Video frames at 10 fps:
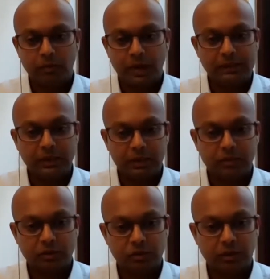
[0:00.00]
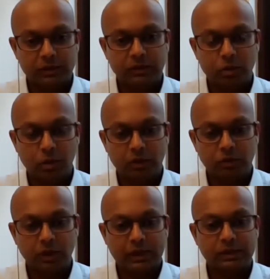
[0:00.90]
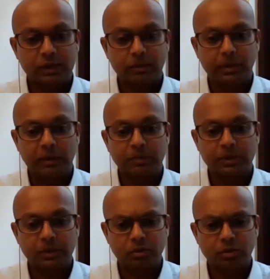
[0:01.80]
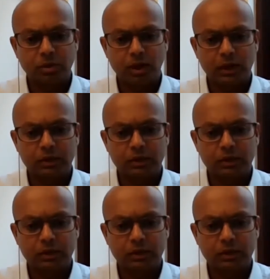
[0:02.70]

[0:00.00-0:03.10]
rising interest rates going into next year, perhaps into